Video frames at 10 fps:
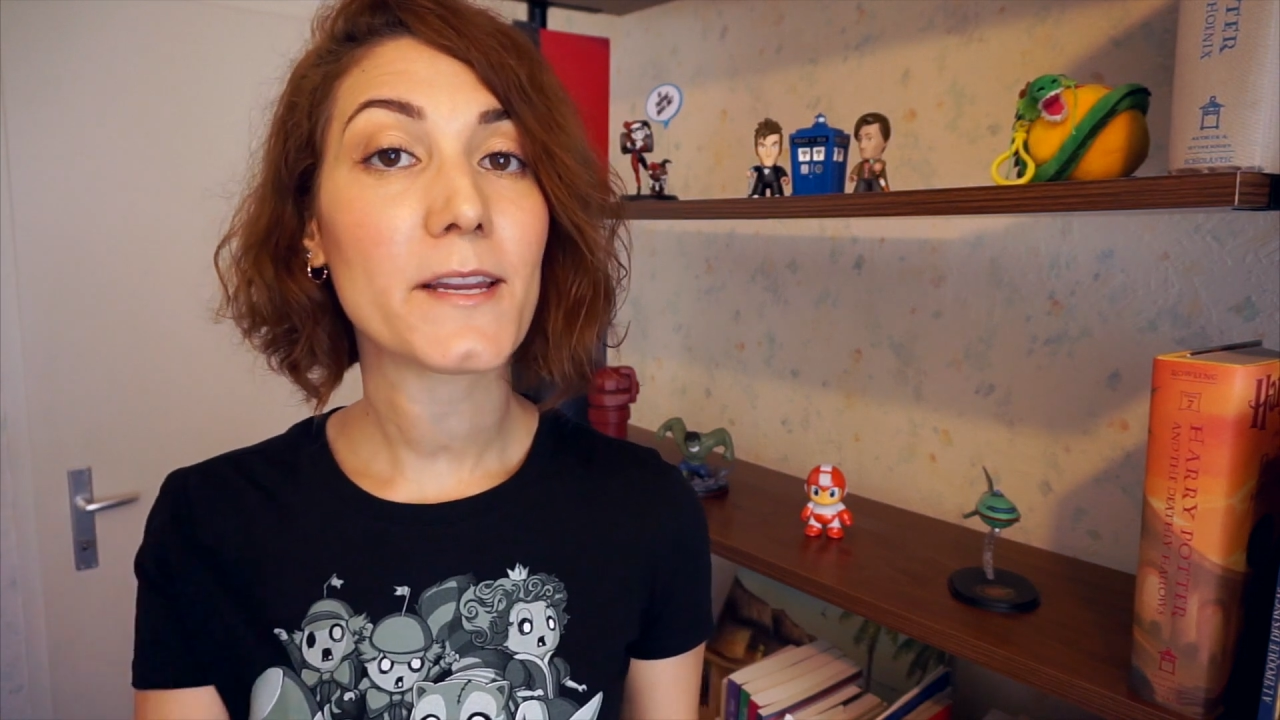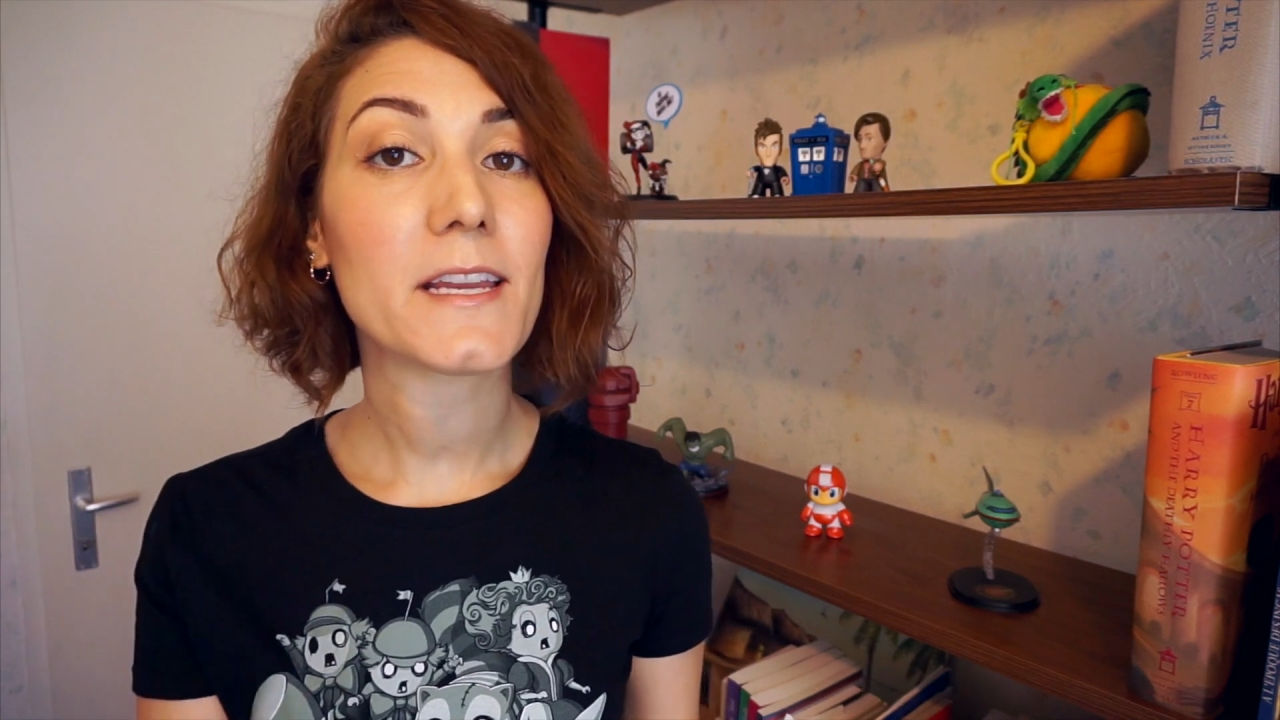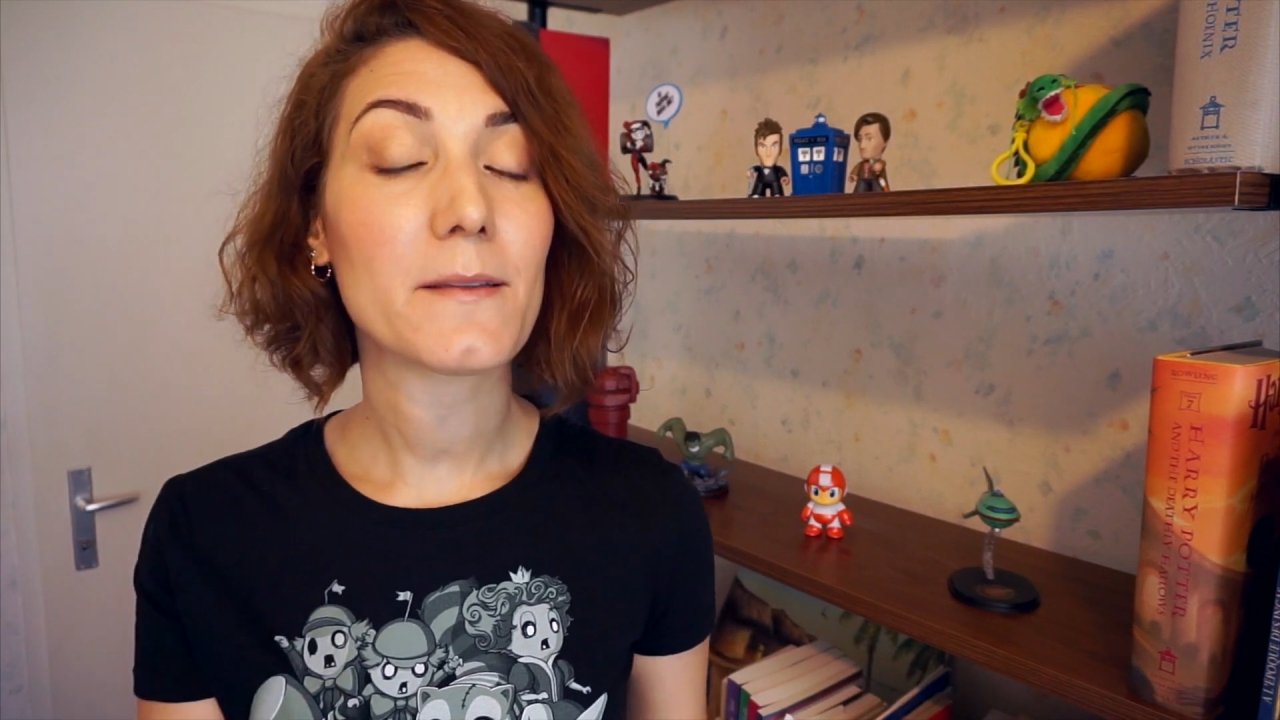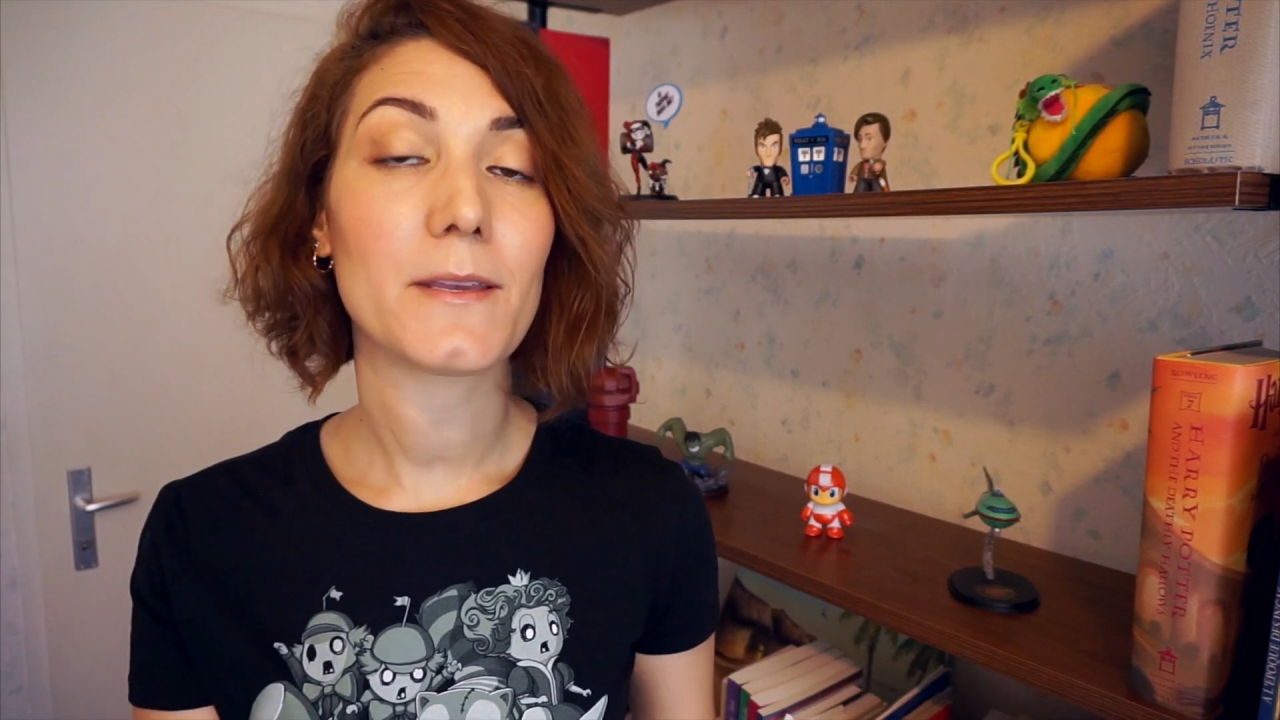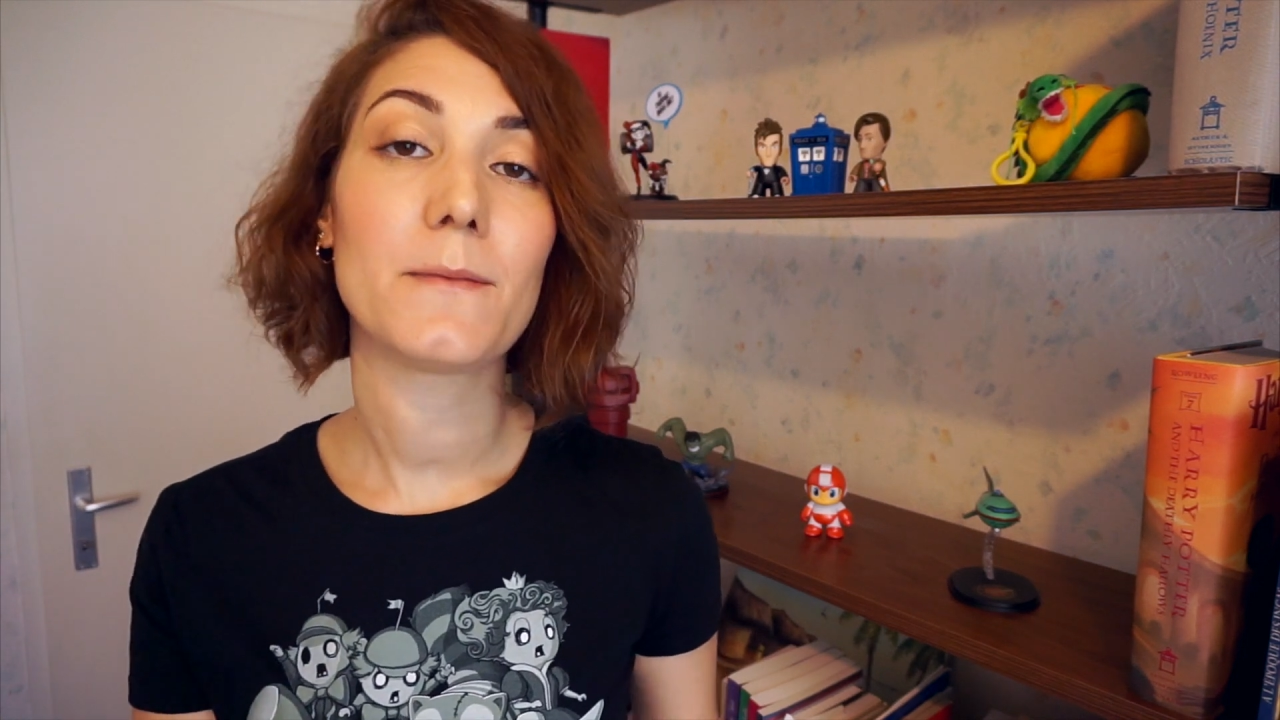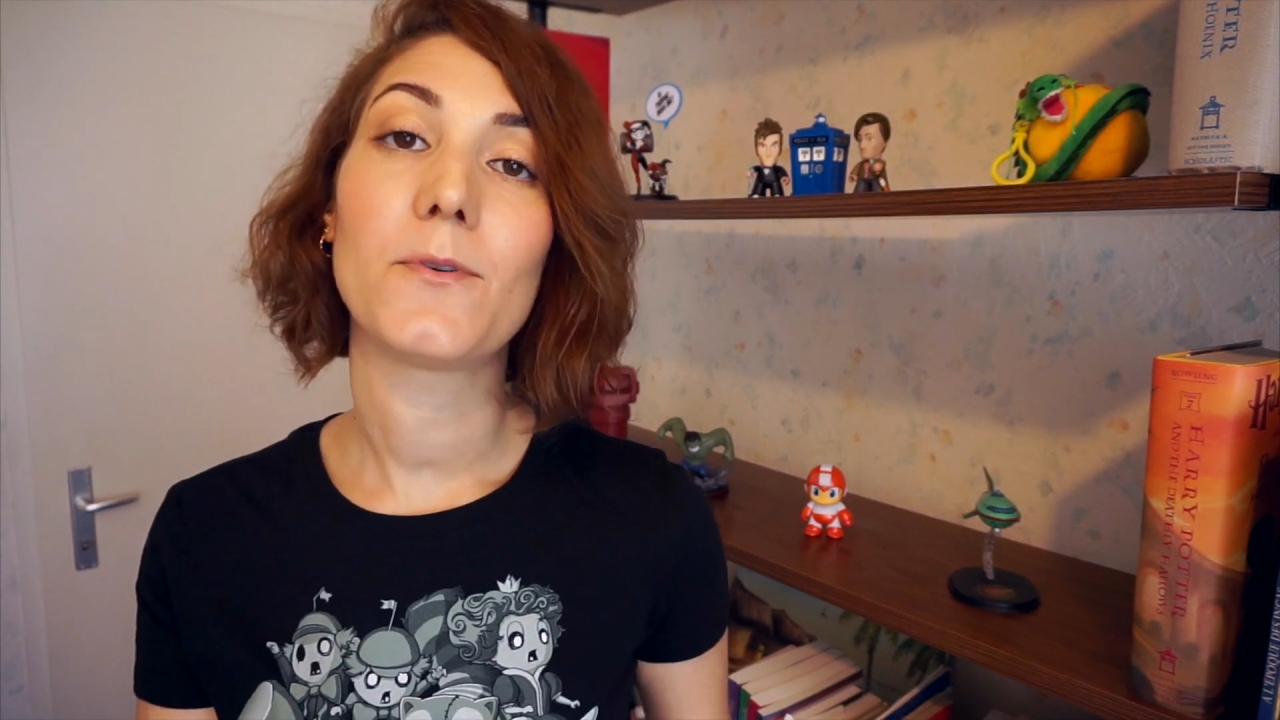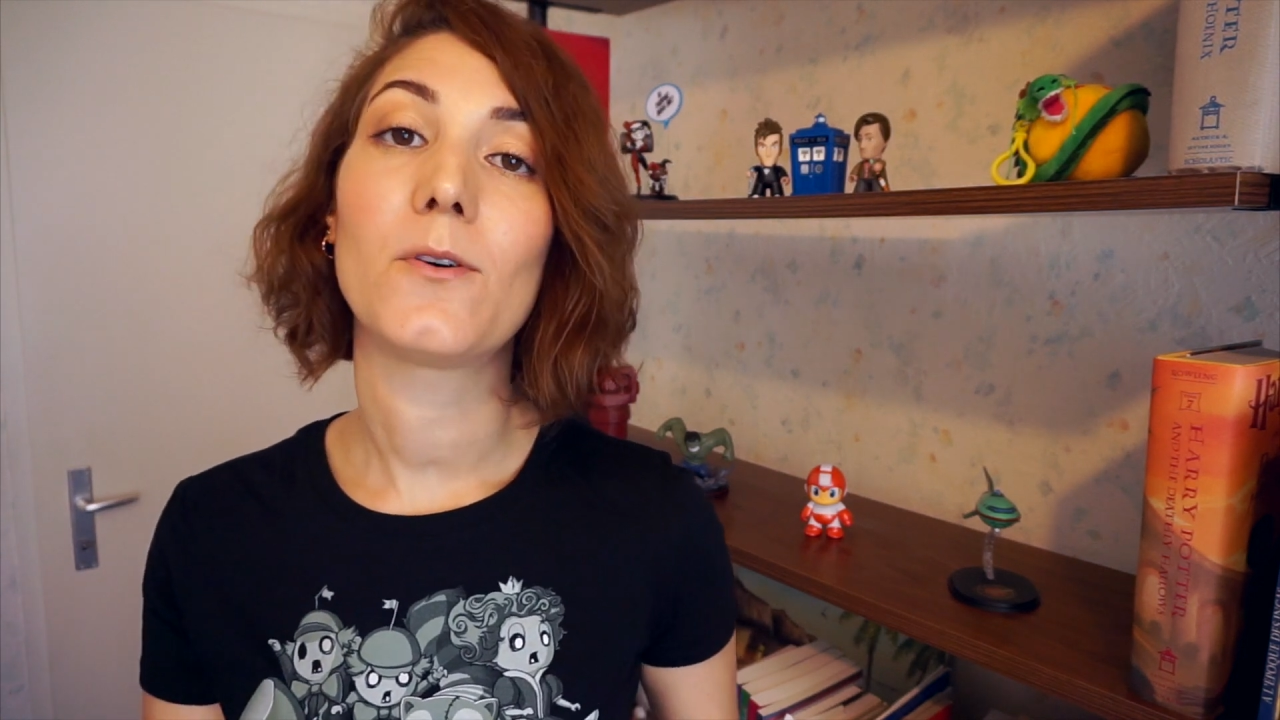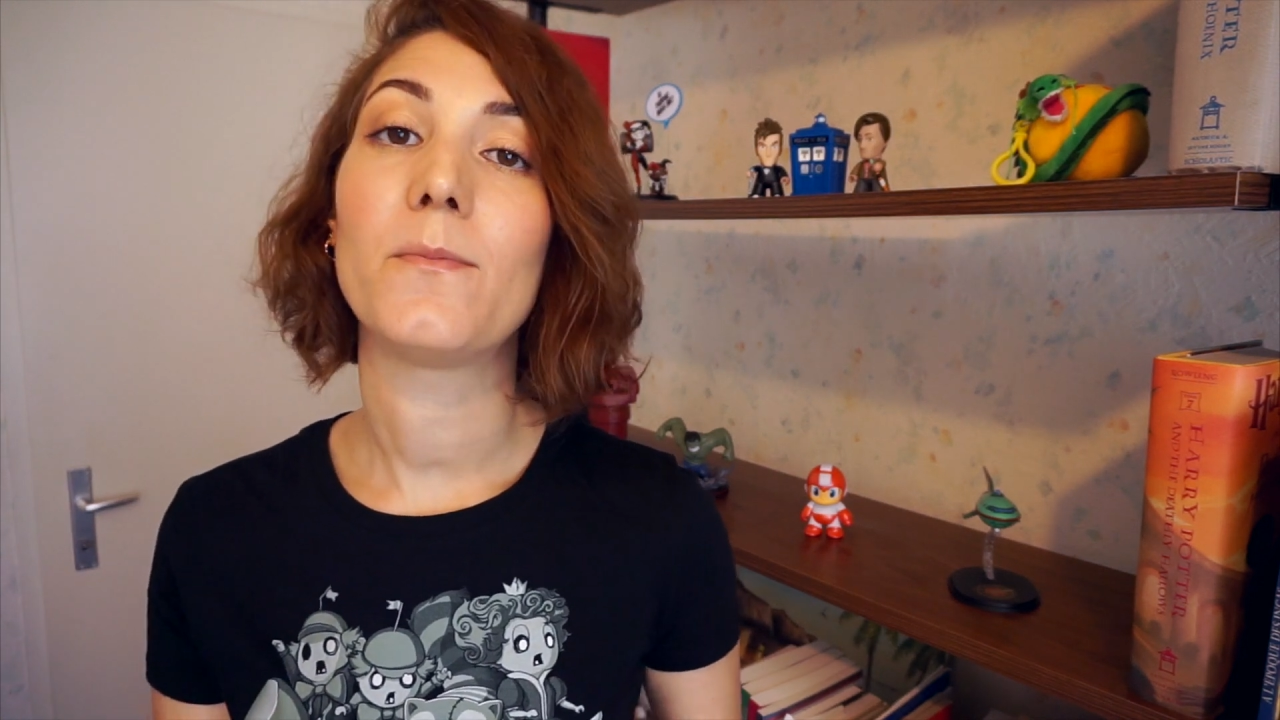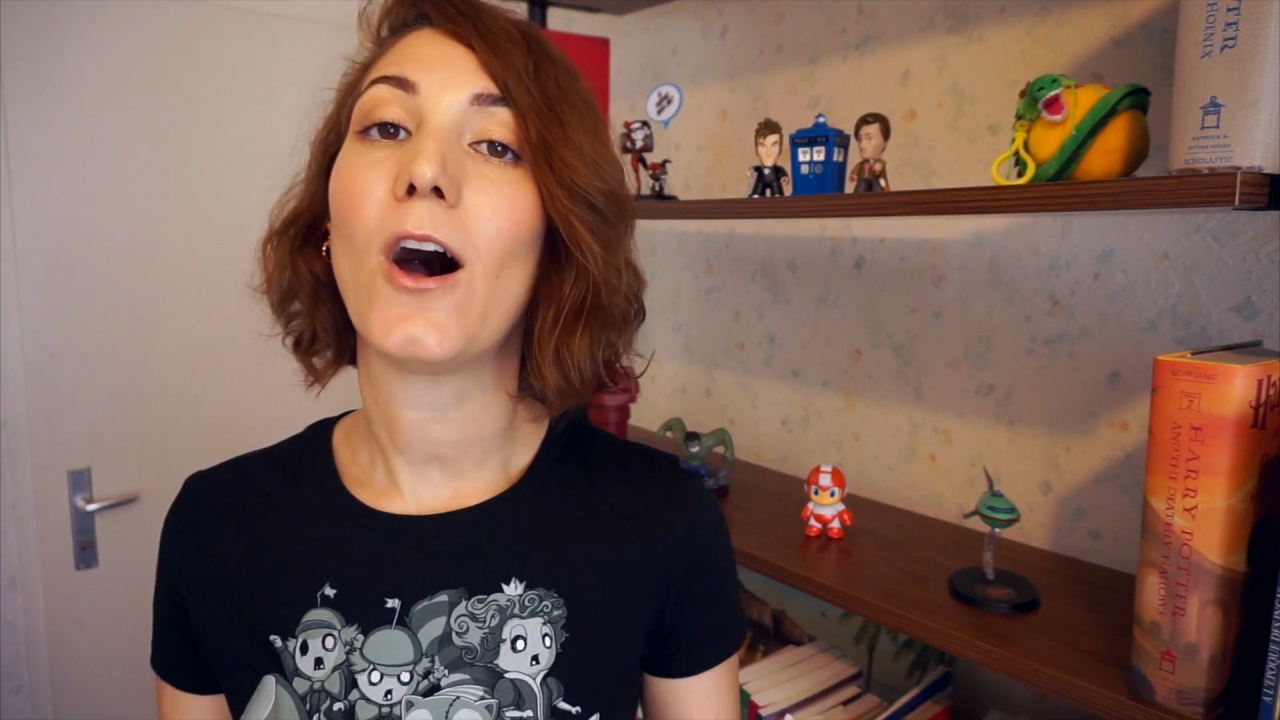reading people,